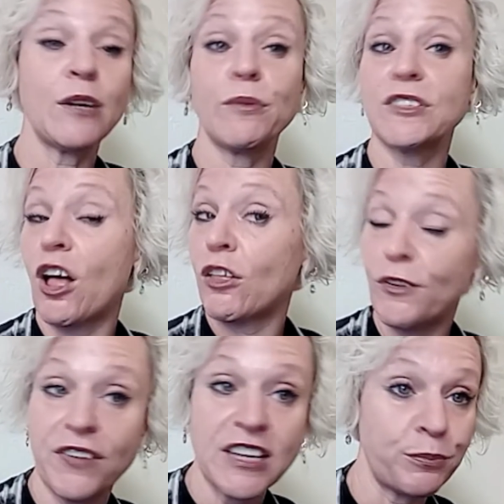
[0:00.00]
It was all over
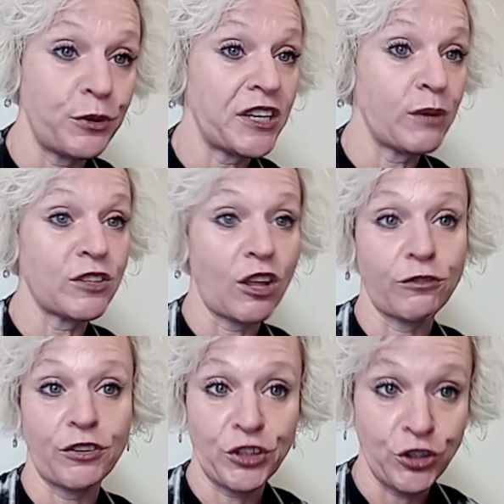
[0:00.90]
Facebook. It was all
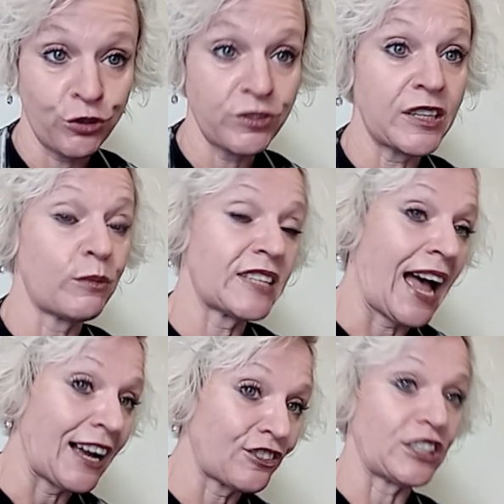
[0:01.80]
over the news that it was
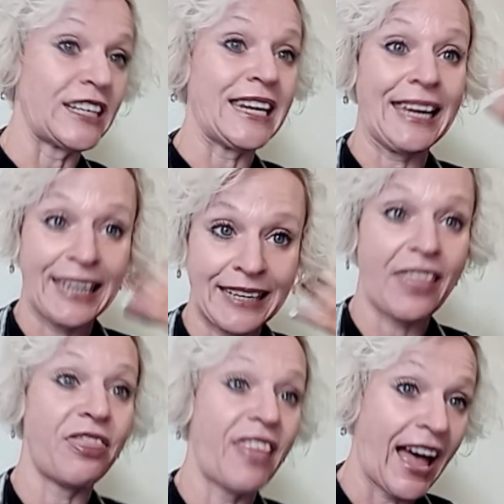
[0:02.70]
actually in
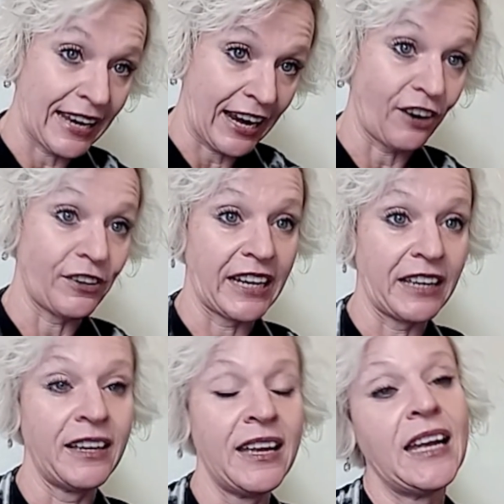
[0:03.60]
that area.
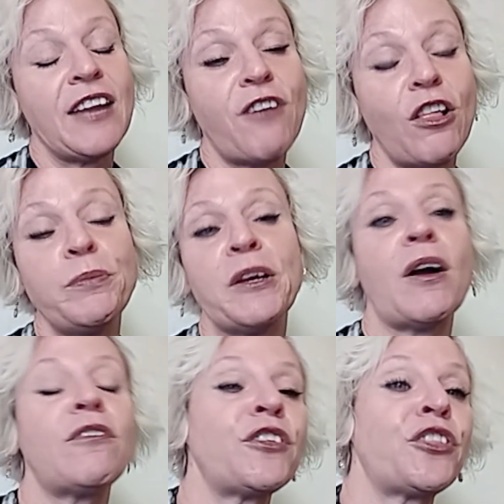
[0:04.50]
It followed me
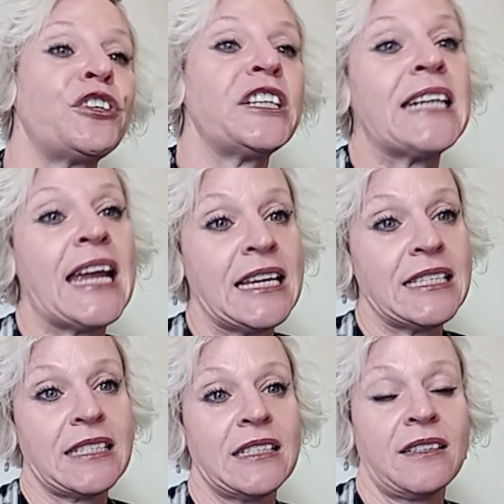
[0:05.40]
around for 30 days.